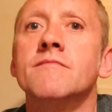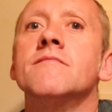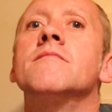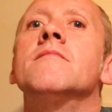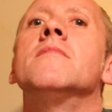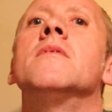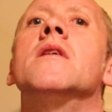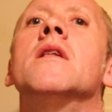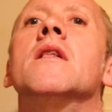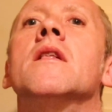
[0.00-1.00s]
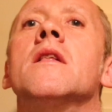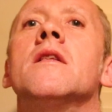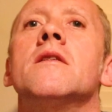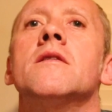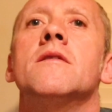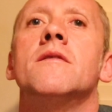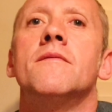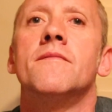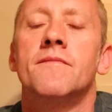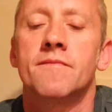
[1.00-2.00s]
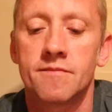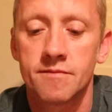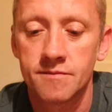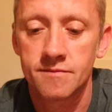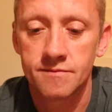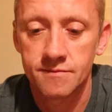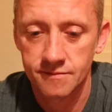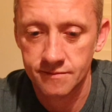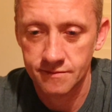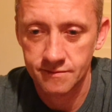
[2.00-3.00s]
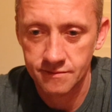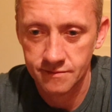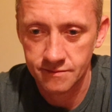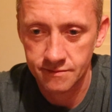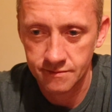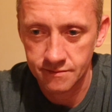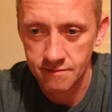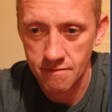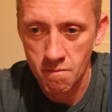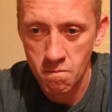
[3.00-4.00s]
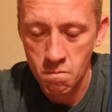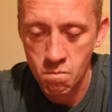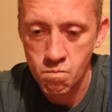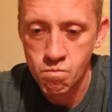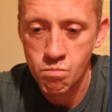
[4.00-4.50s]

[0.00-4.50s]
(silence)